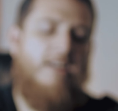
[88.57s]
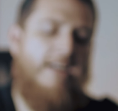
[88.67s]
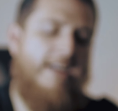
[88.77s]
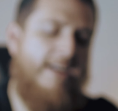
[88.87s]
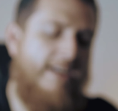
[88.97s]

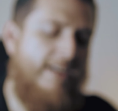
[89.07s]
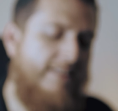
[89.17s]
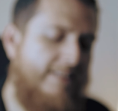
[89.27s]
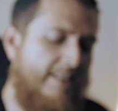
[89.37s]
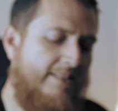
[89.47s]

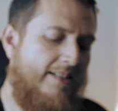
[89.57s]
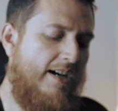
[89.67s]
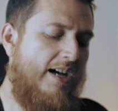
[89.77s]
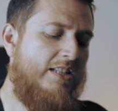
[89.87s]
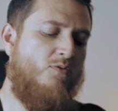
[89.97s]
And then the
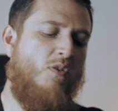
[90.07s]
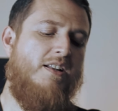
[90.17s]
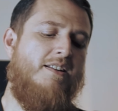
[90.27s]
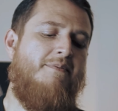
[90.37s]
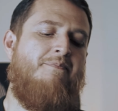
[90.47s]
last
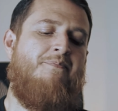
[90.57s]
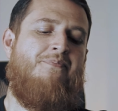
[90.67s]
one,